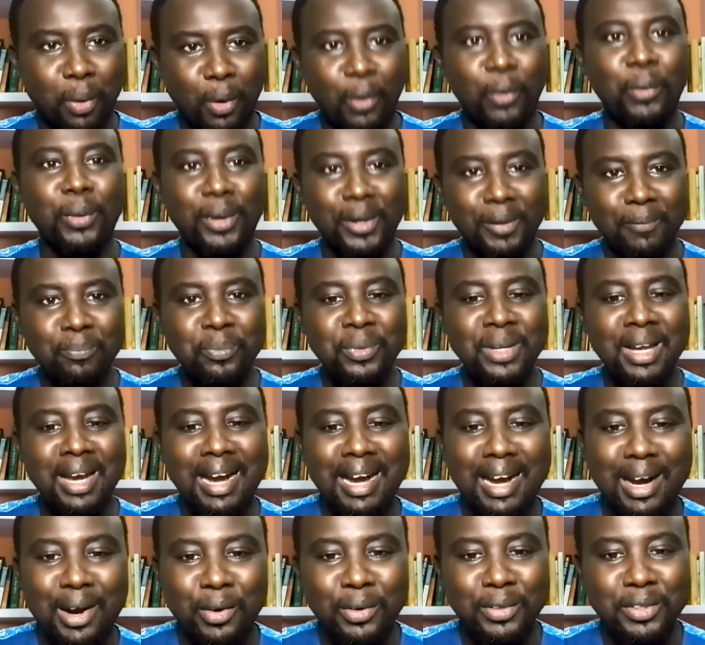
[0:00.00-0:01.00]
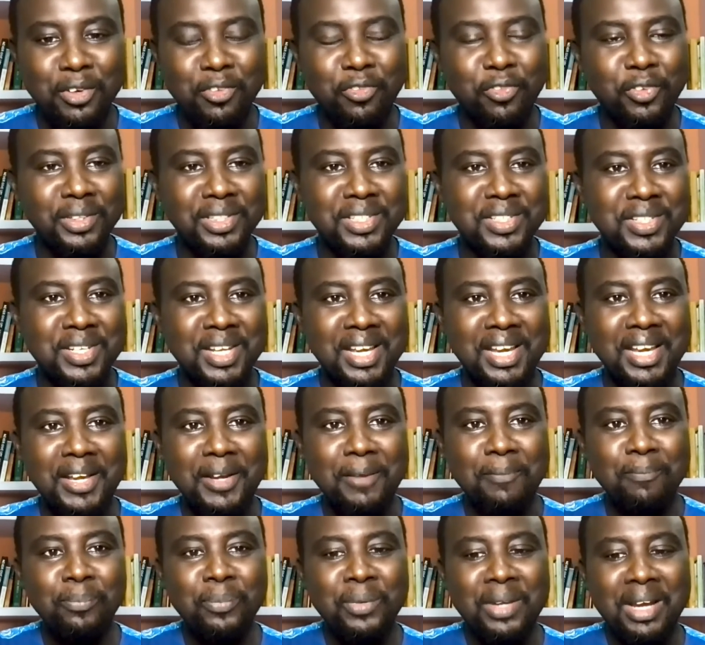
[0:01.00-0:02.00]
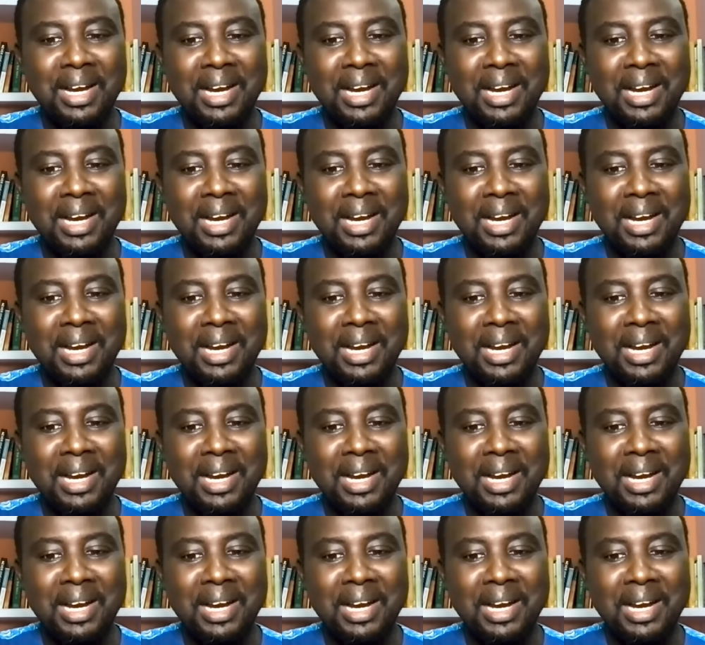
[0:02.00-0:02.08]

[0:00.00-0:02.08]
poll on the first day